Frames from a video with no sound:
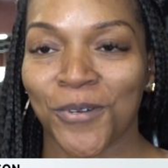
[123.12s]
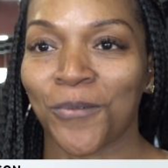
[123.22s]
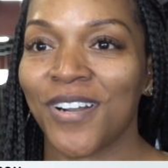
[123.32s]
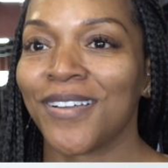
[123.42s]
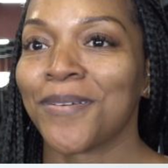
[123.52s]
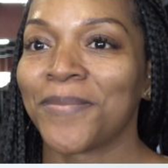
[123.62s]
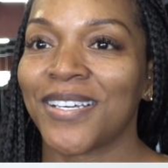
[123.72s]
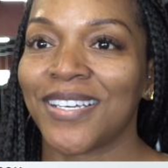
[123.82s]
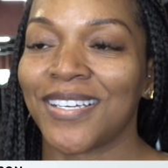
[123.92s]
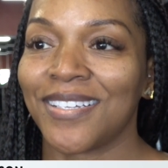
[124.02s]
or run,
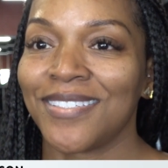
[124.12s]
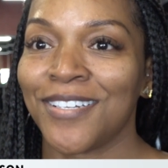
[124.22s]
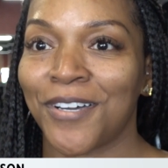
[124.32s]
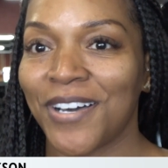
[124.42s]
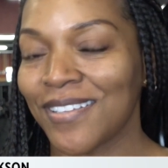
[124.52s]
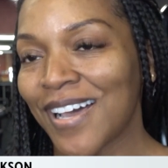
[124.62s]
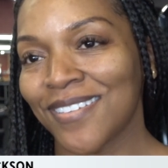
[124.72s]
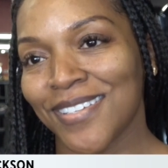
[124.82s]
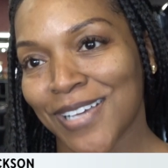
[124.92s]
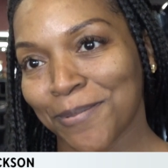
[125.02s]
but you know, a lot of
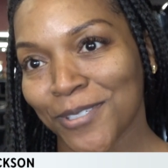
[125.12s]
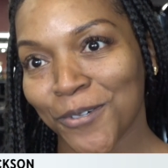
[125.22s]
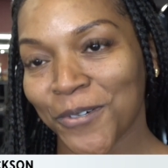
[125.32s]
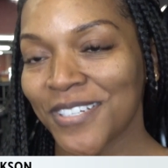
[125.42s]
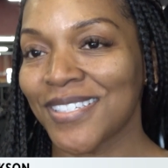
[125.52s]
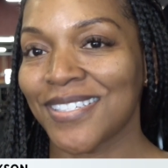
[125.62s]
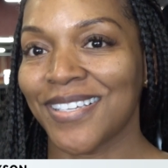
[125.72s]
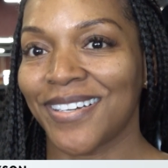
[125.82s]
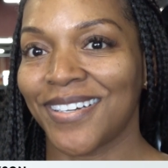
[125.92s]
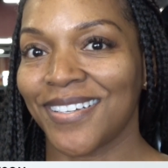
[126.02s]
these obstacle courses,
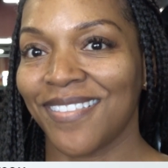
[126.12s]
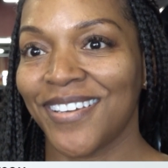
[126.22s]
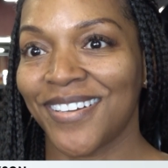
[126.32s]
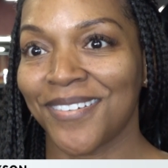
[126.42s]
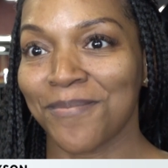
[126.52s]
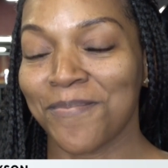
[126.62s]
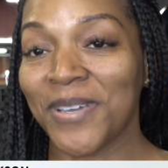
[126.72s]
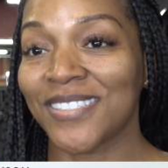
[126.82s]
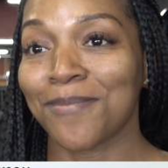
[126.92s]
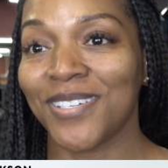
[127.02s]
they're they're
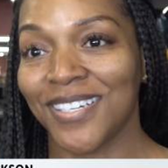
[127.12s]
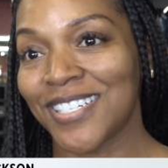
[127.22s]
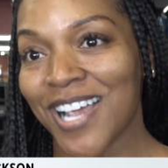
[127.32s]
meant to be a